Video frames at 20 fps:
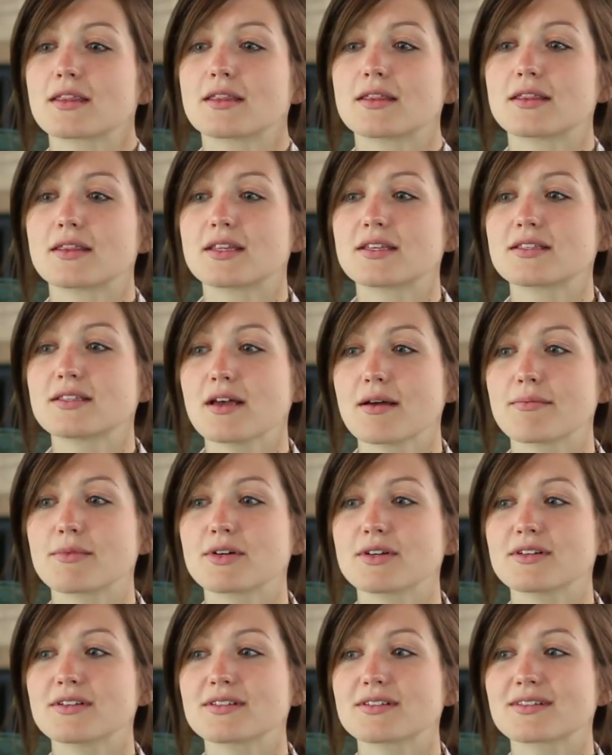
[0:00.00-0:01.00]
the
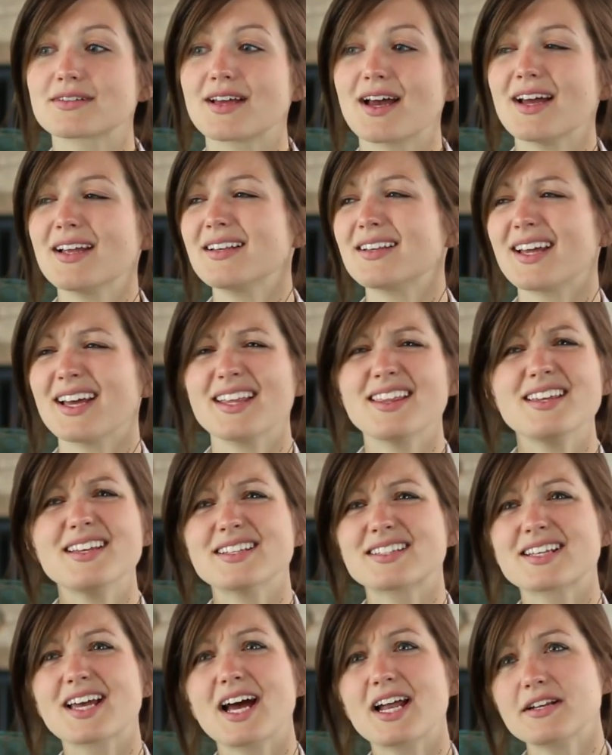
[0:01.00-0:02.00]
summers, I think
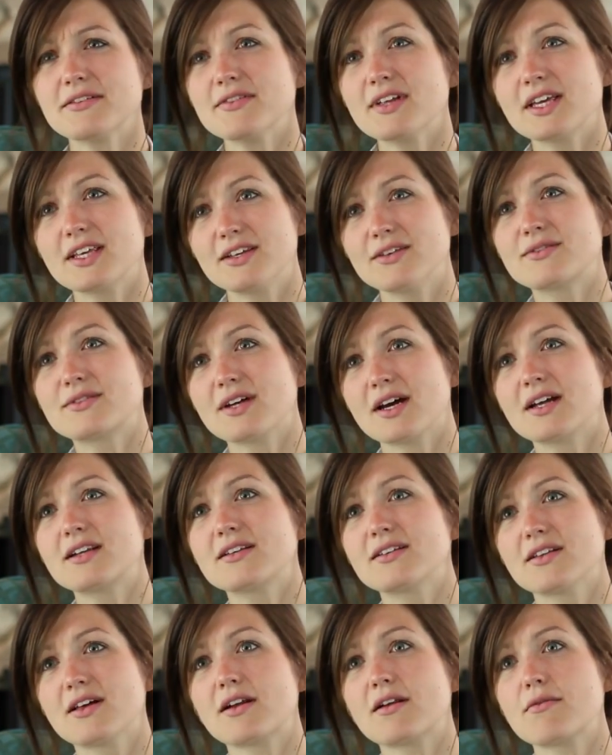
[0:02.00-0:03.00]
it's kind of like Utah in
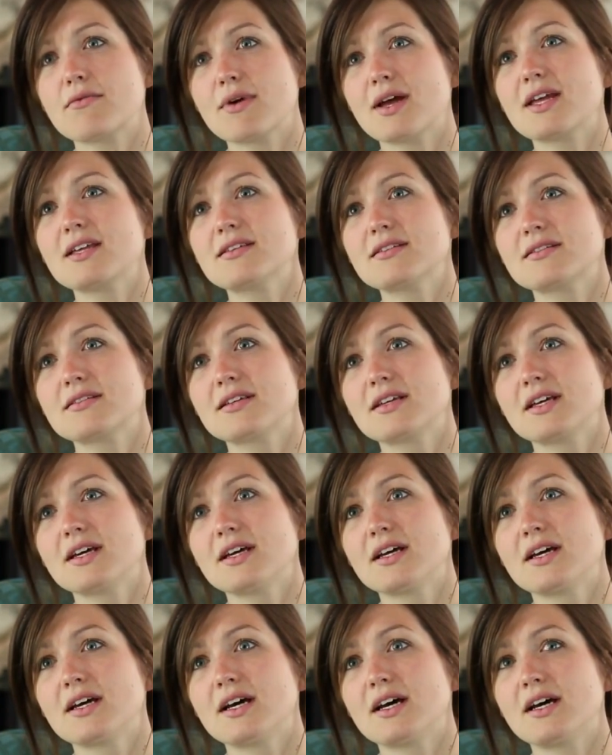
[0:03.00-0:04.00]
a lot of ways.
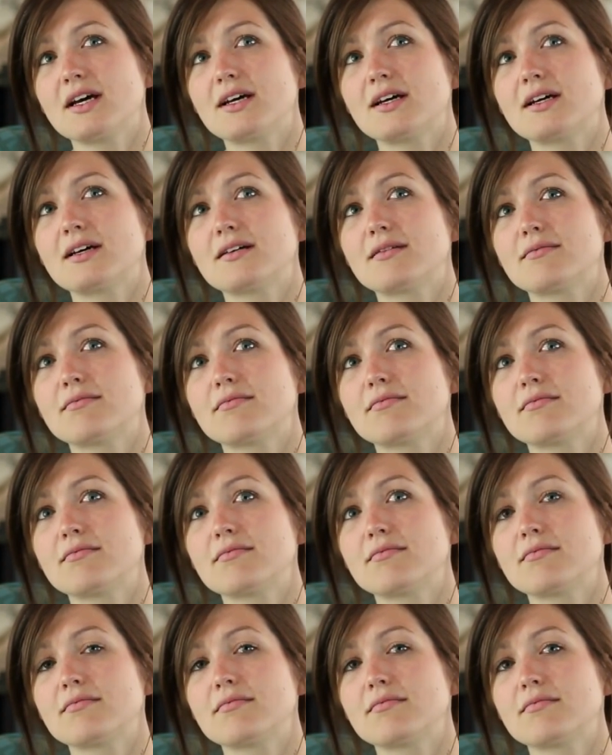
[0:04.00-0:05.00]

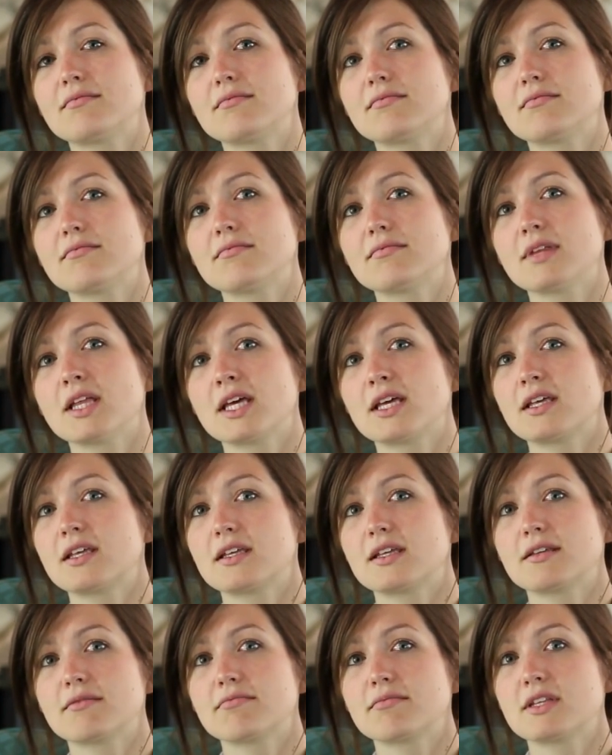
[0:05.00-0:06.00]
Like
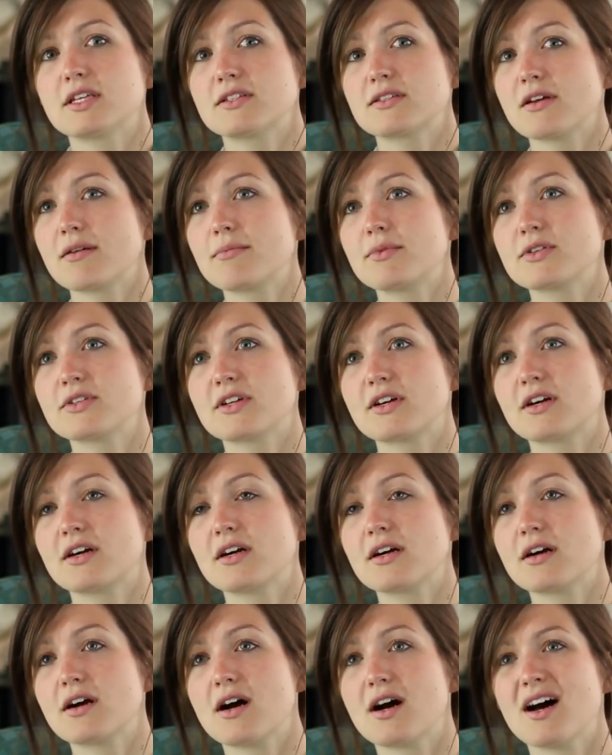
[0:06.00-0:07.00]
the summers
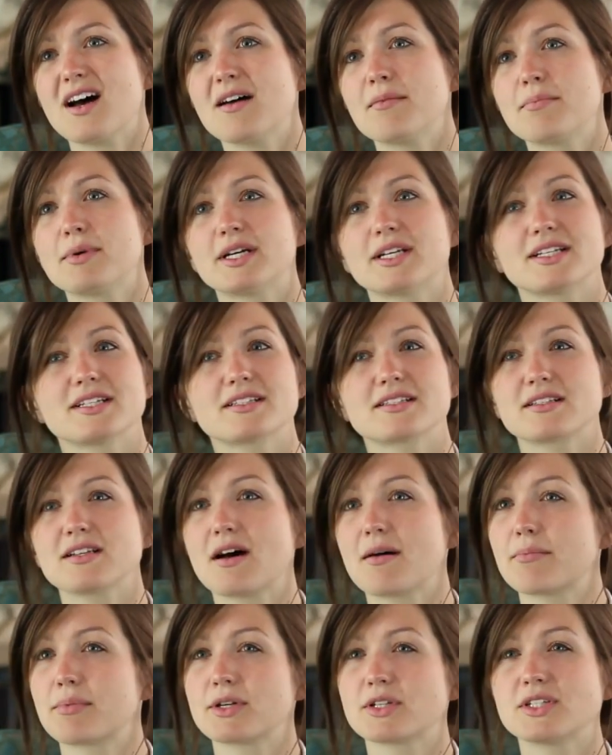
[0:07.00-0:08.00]
are hot, but it's
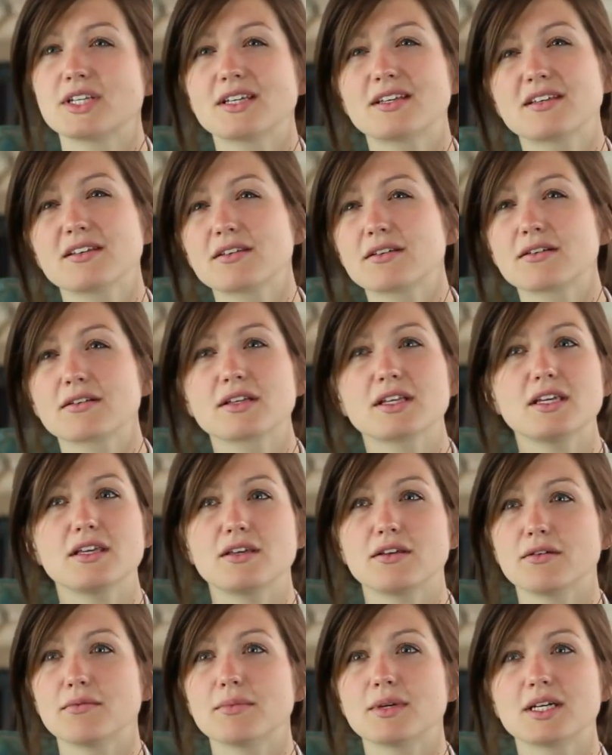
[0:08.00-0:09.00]
not particularly
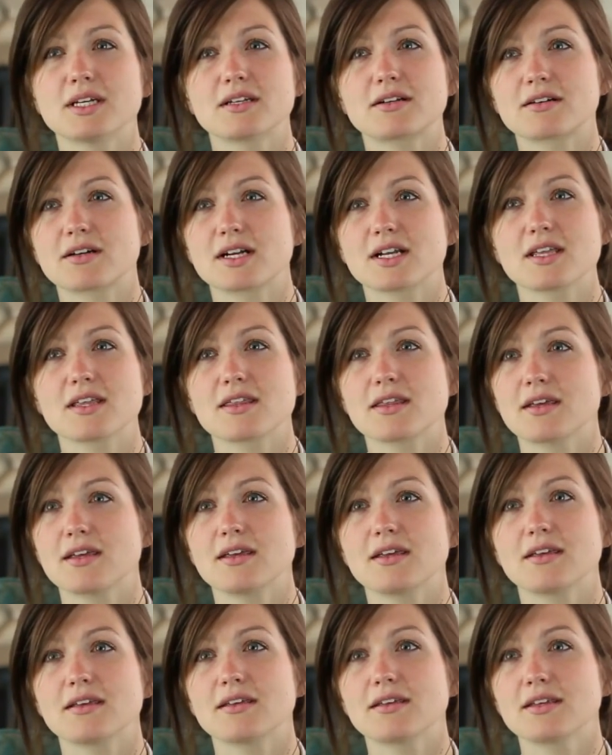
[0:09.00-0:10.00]
humid or
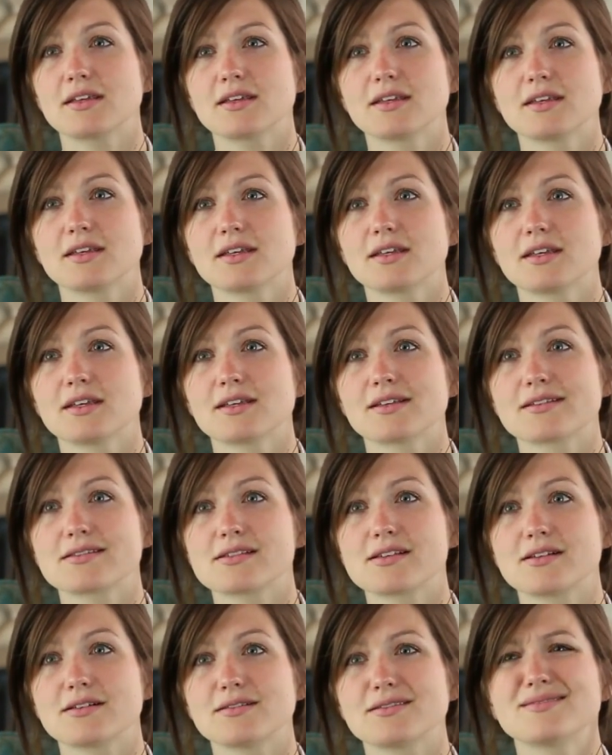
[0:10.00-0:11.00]
anything.
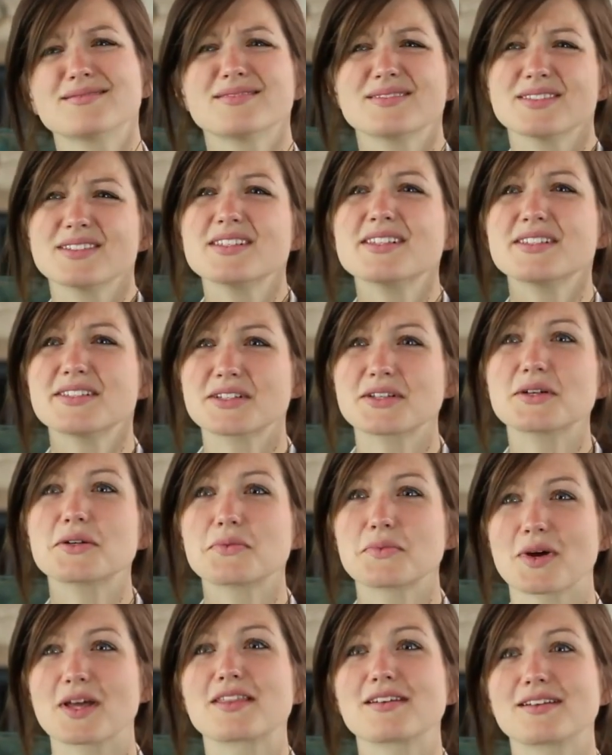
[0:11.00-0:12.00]
So it's good
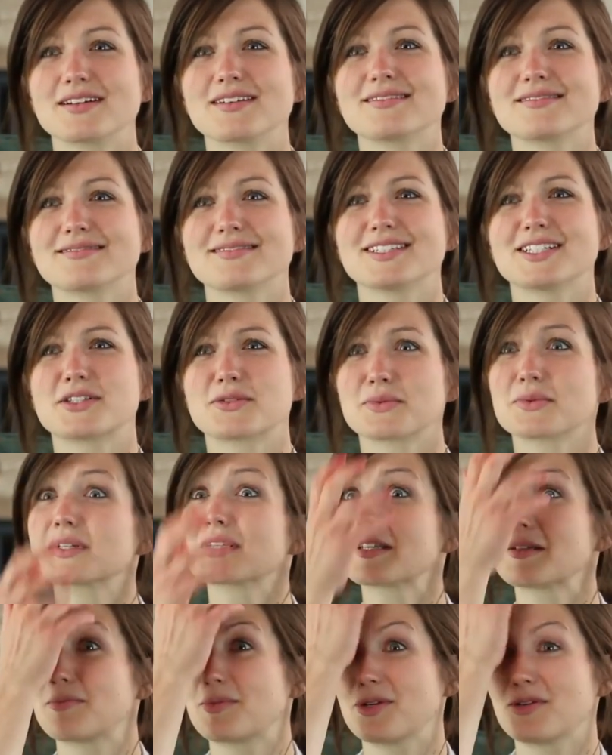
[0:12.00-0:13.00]
weather. It's
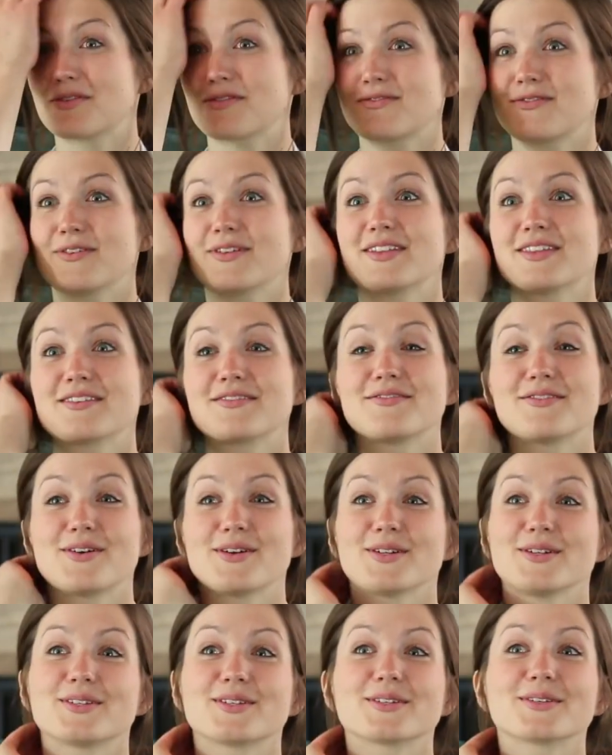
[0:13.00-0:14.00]
really beautiful in the
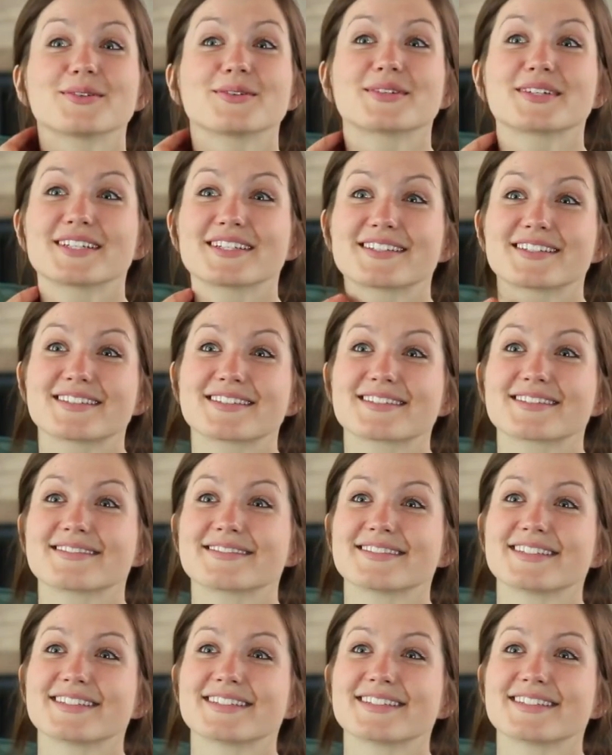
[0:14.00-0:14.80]
fall too, because